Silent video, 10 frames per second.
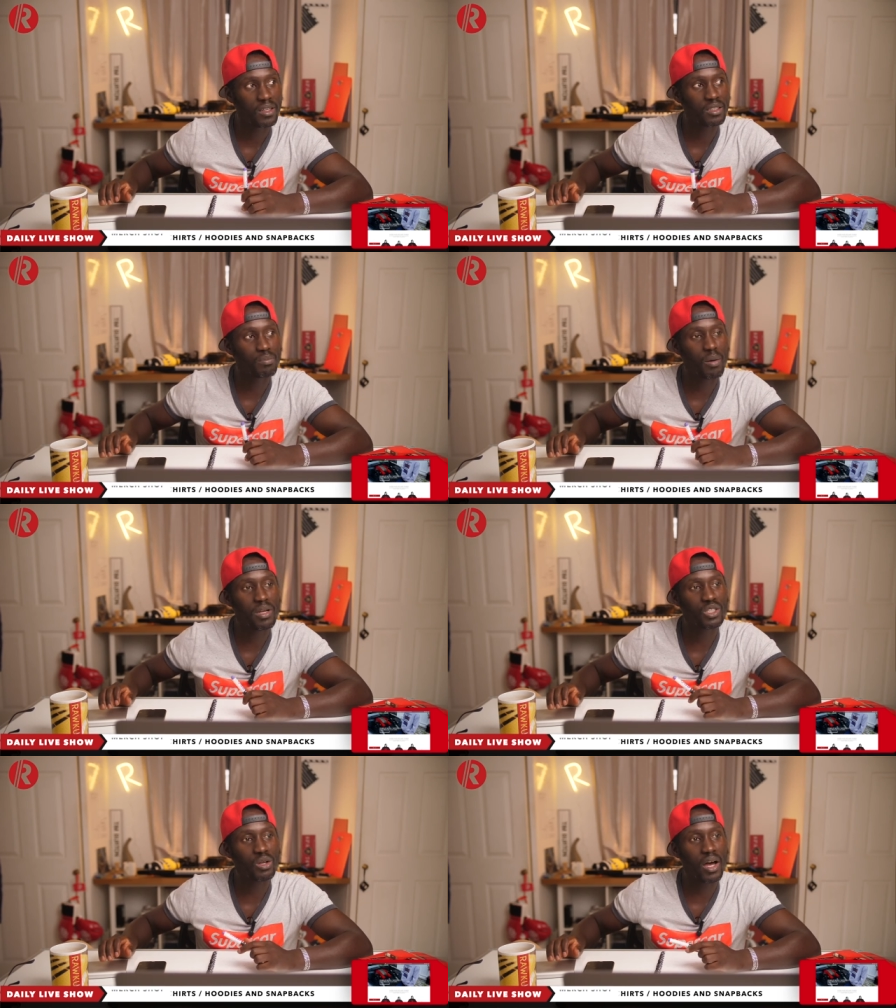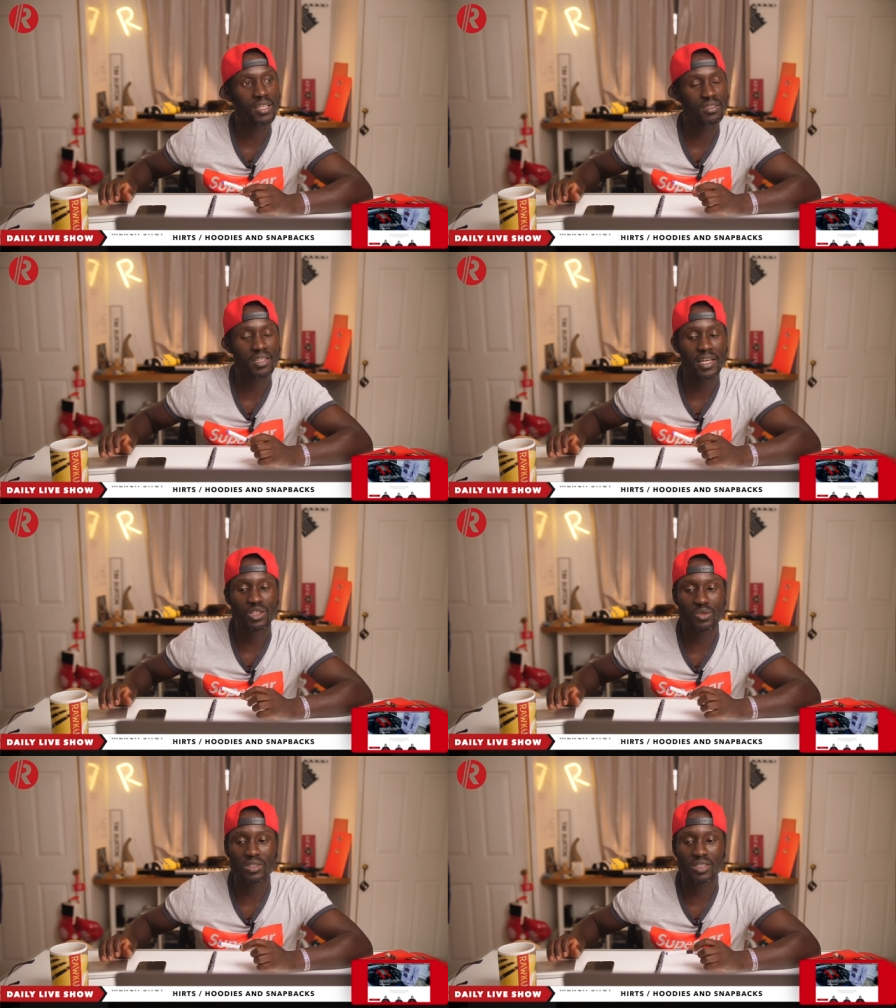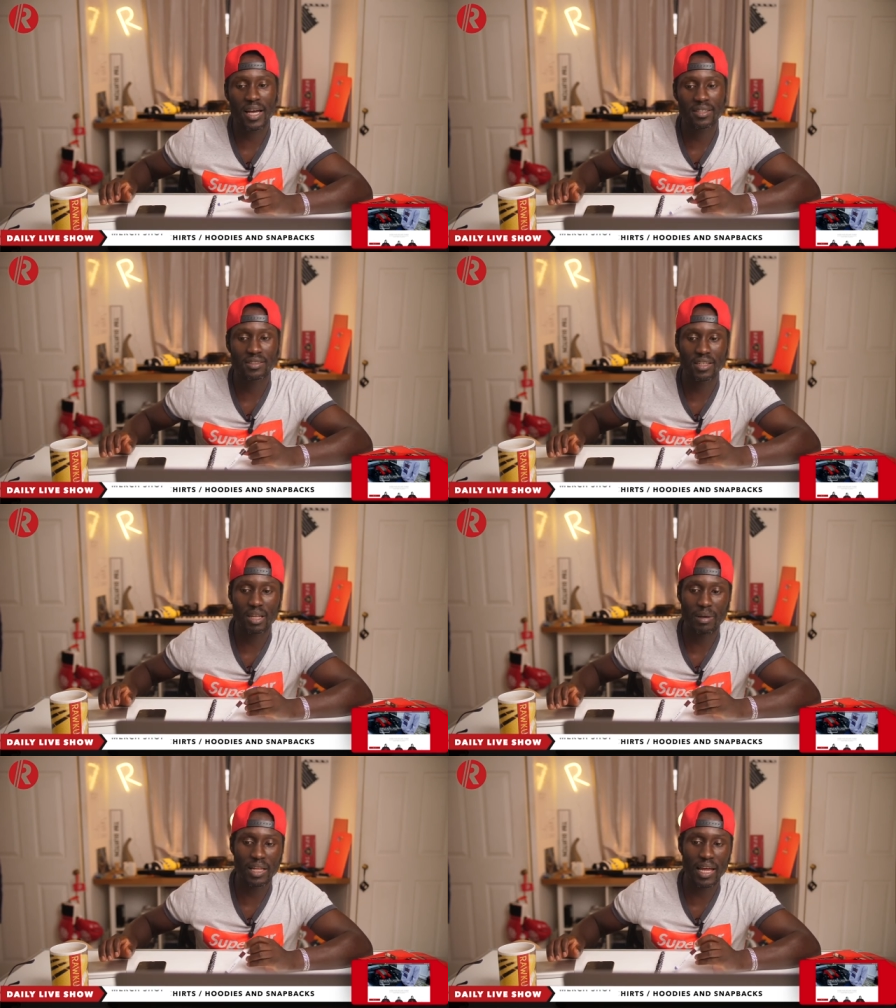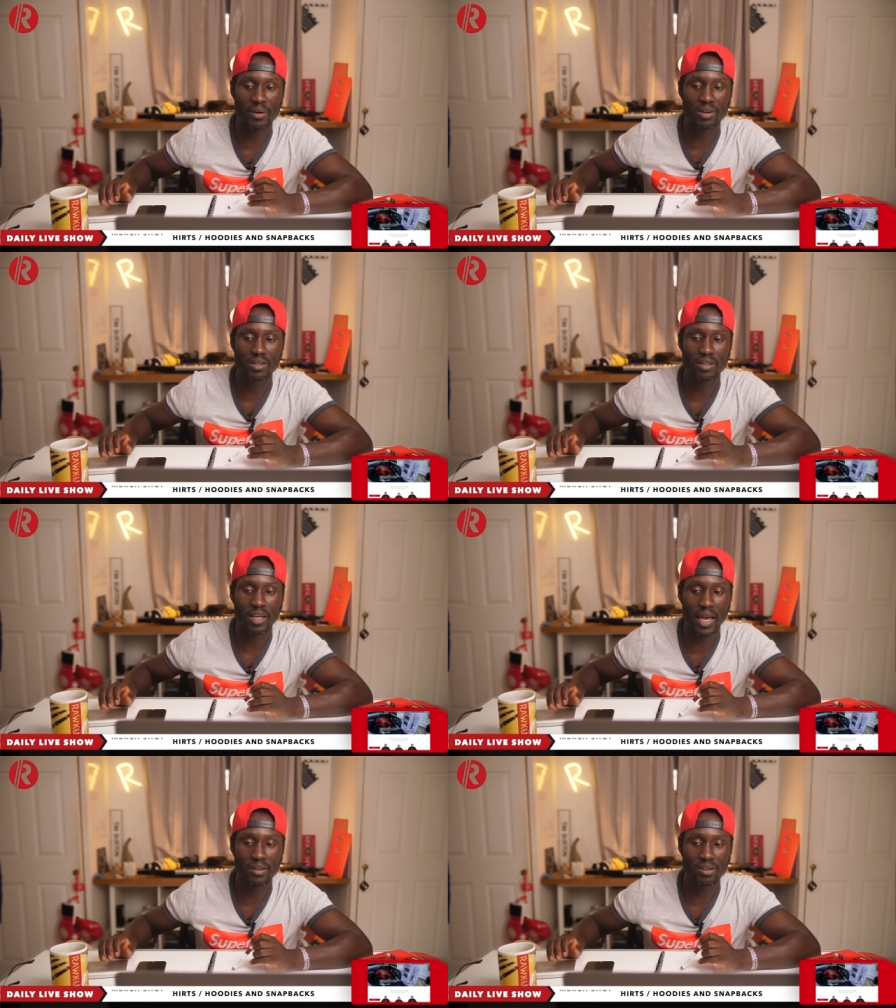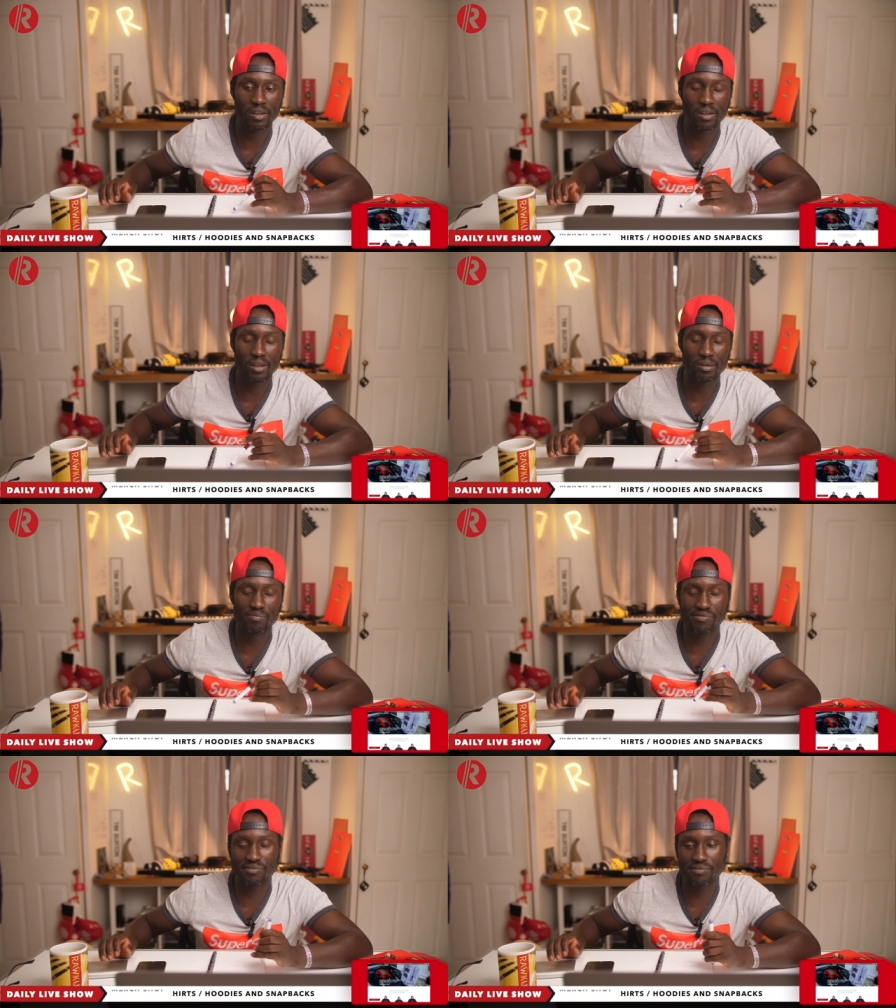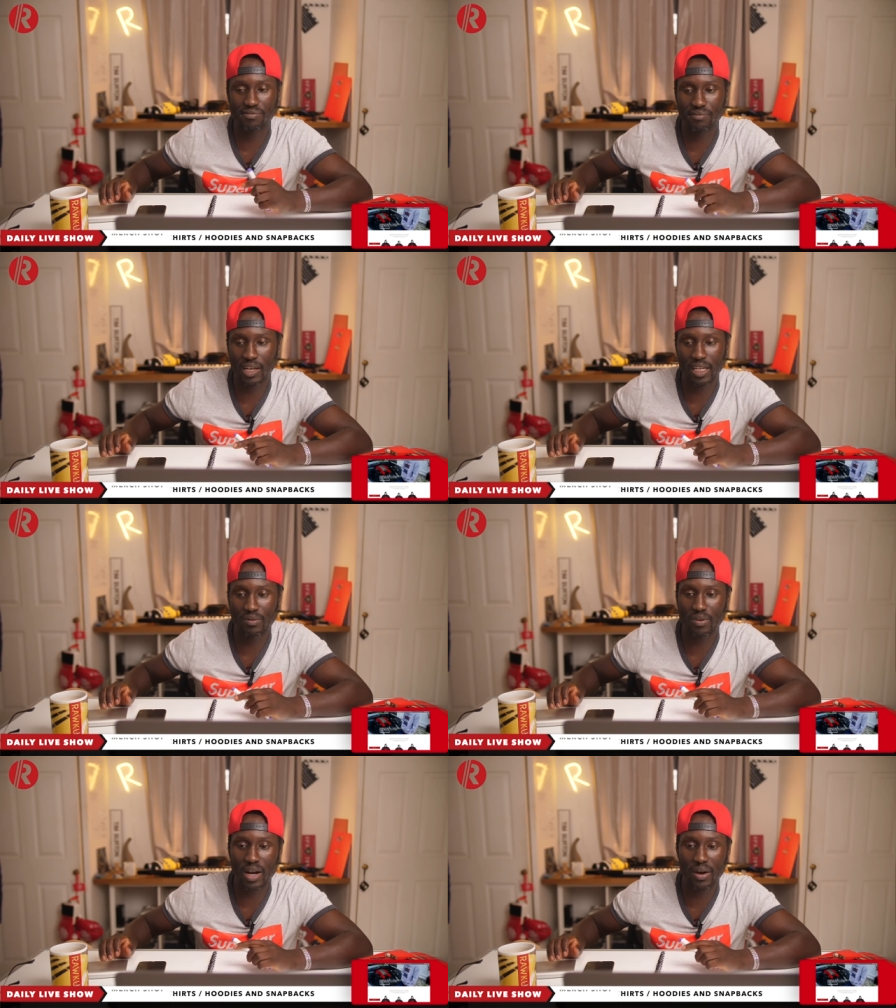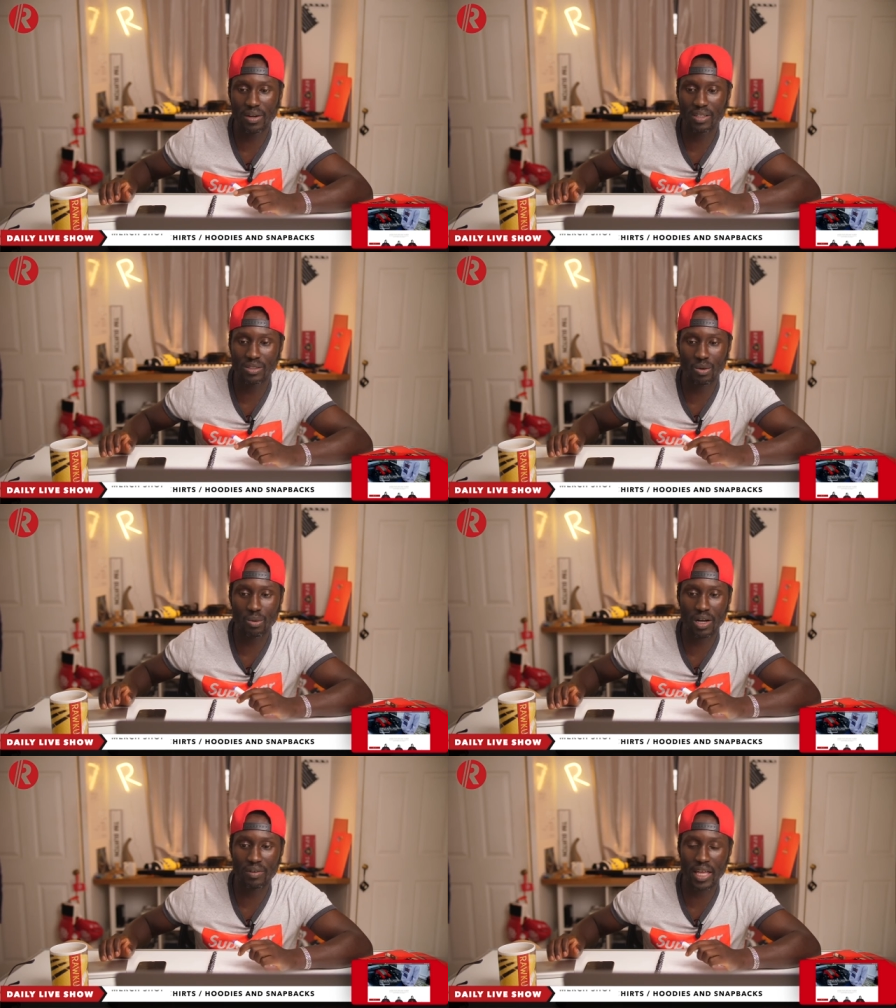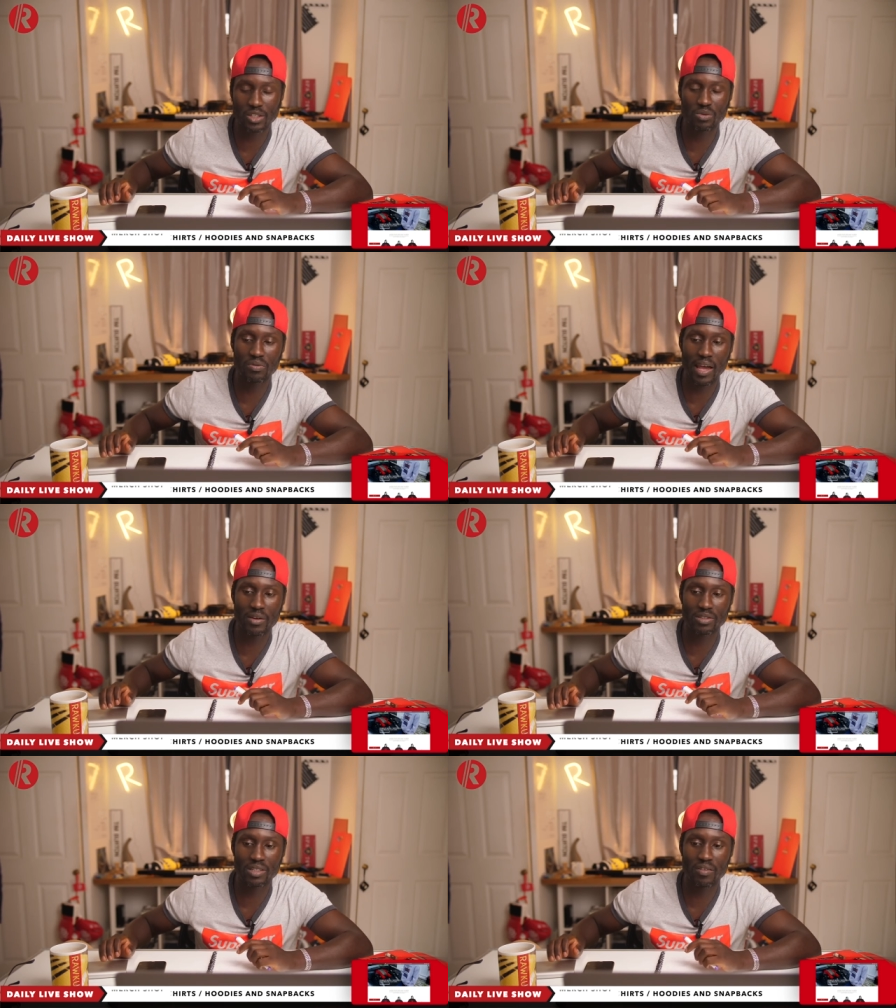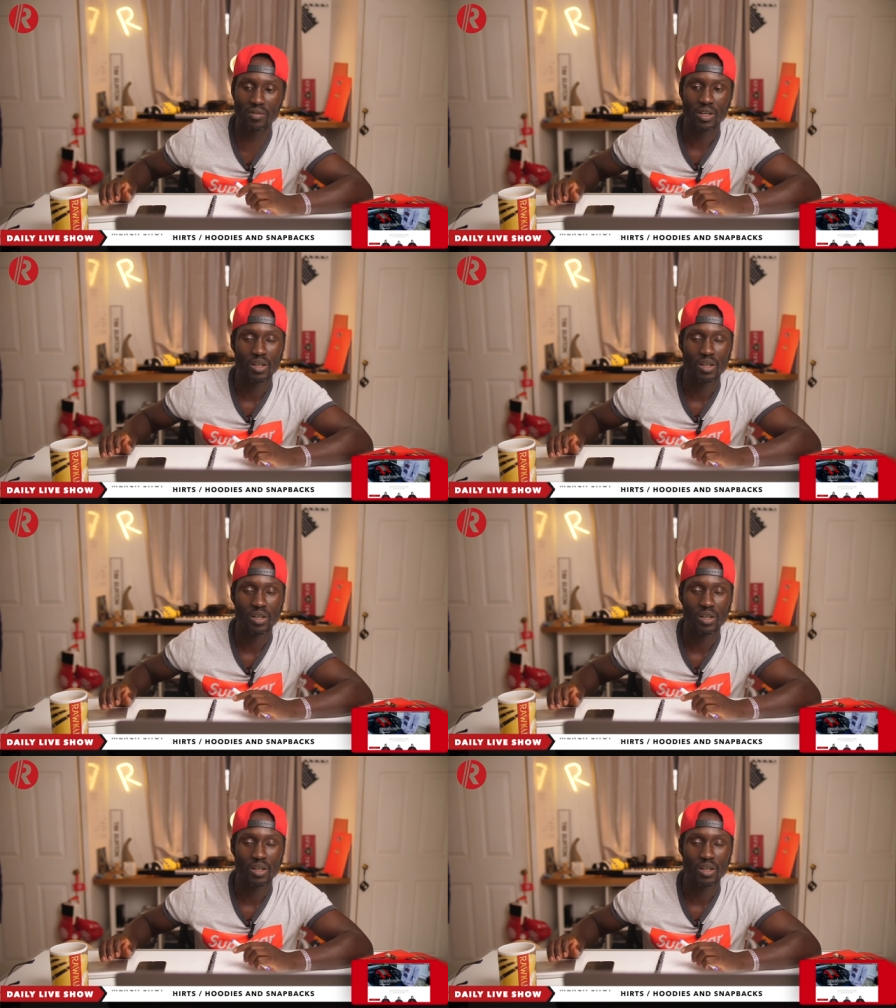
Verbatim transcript: It probably it's not as dangerous as say the McLaren and the and the Ferraris or whatever catching fire and stuff.